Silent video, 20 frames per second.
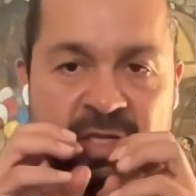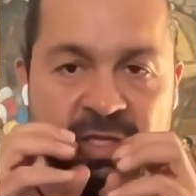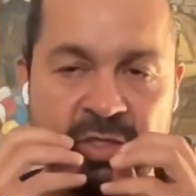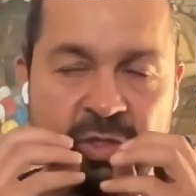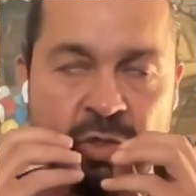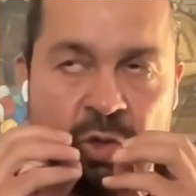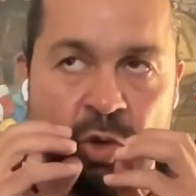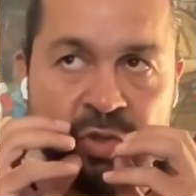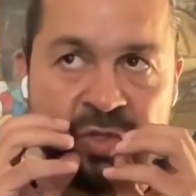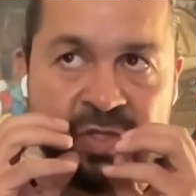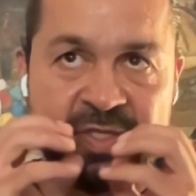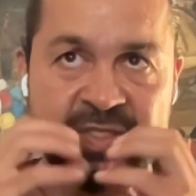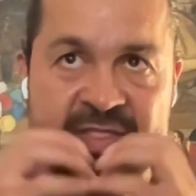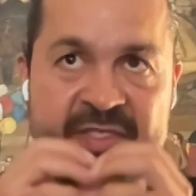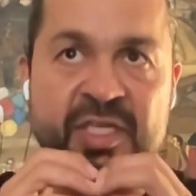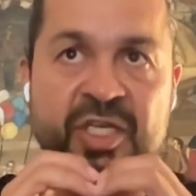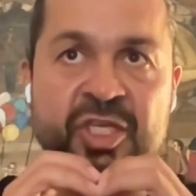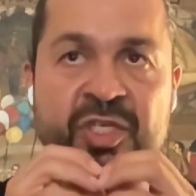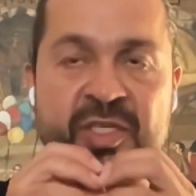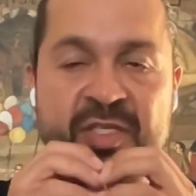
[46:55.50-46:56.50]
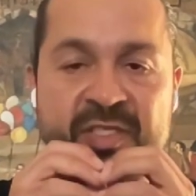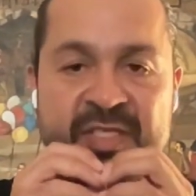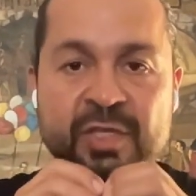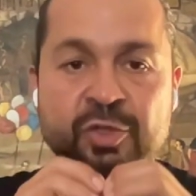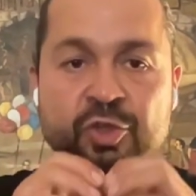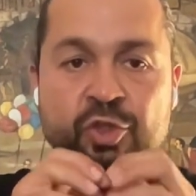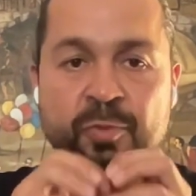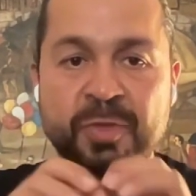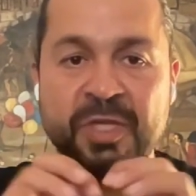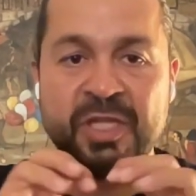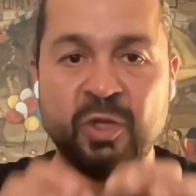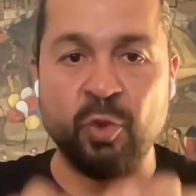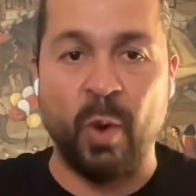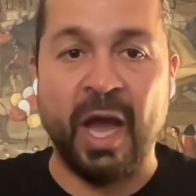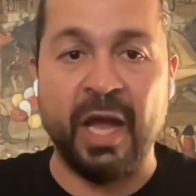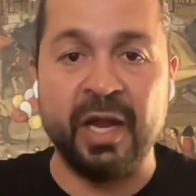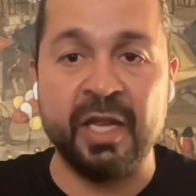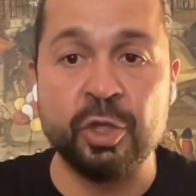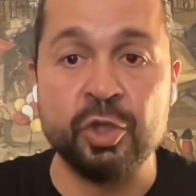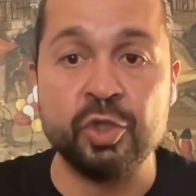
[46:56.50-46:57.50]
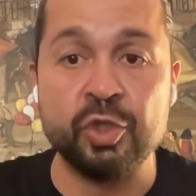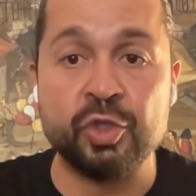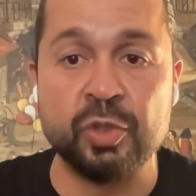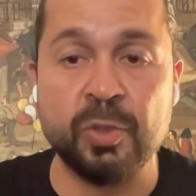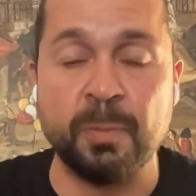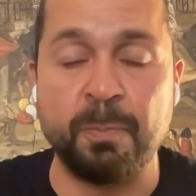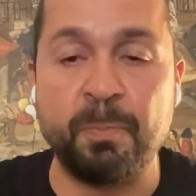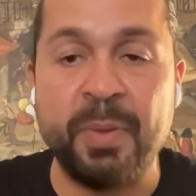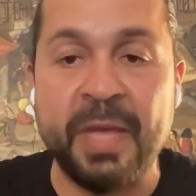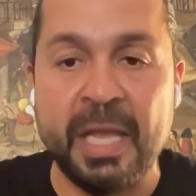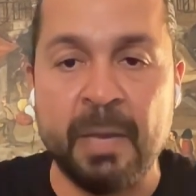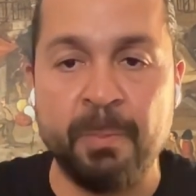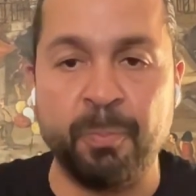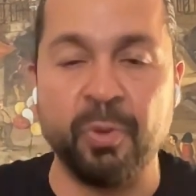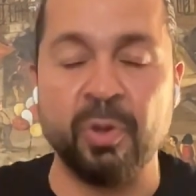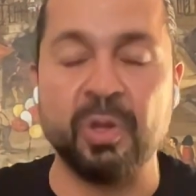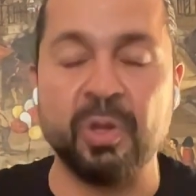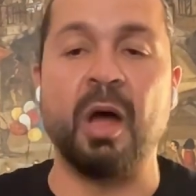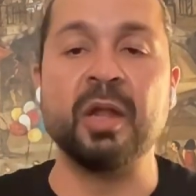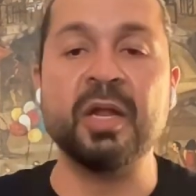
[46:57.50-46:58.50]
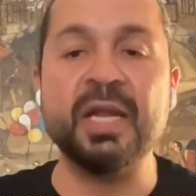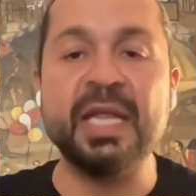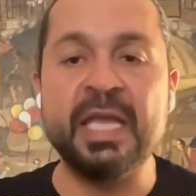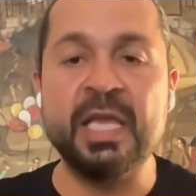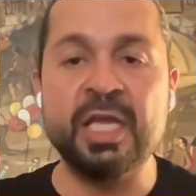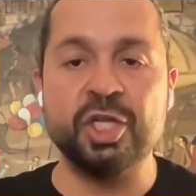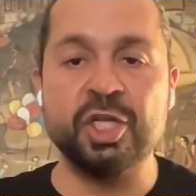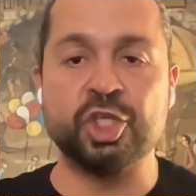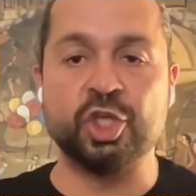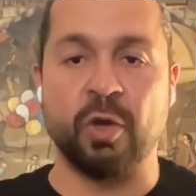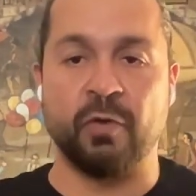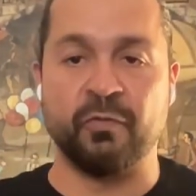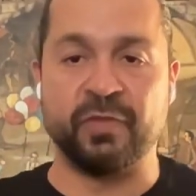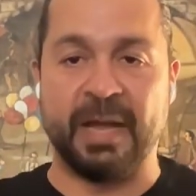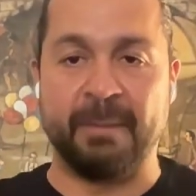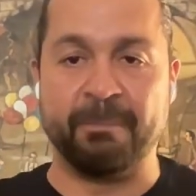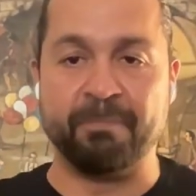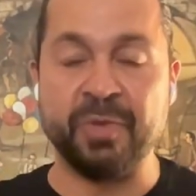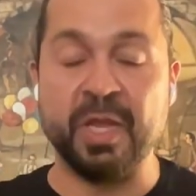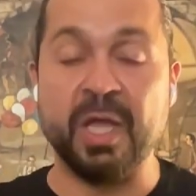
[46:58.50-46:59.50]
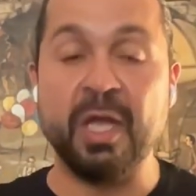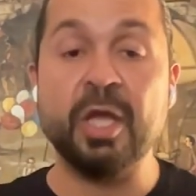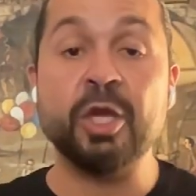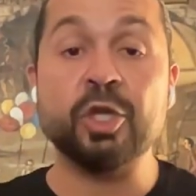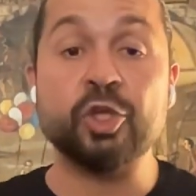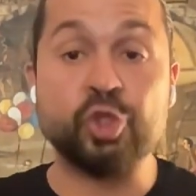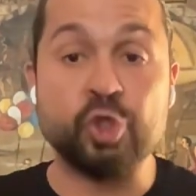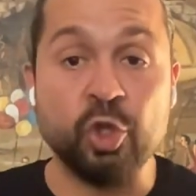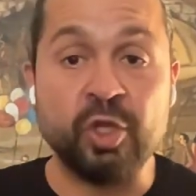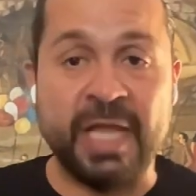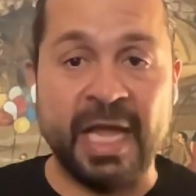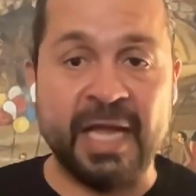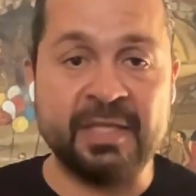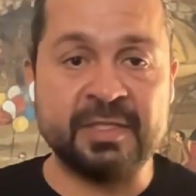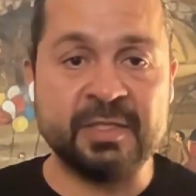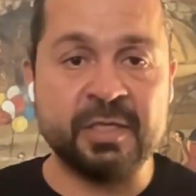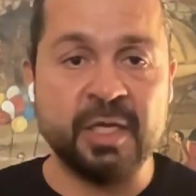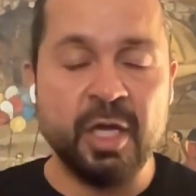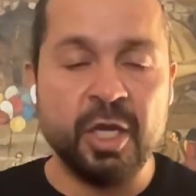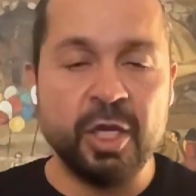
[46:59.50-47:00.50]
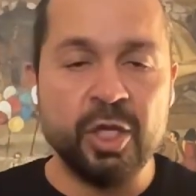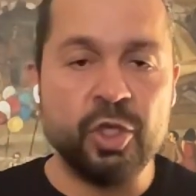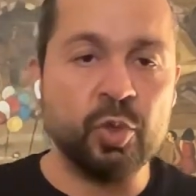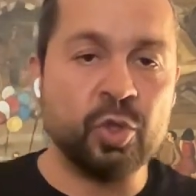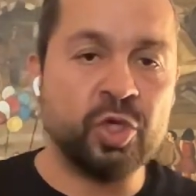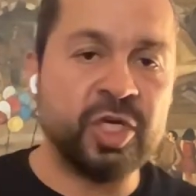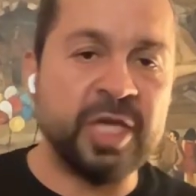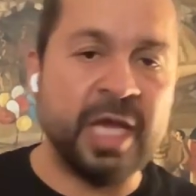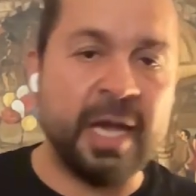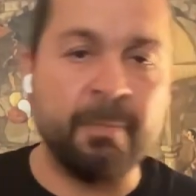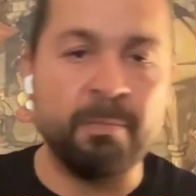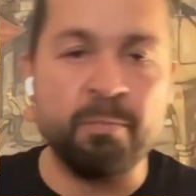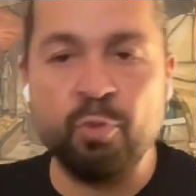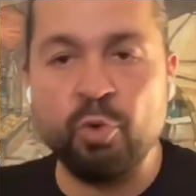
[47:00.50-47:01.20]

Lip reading: your decisions has to be divided into the people on each of them, so that you can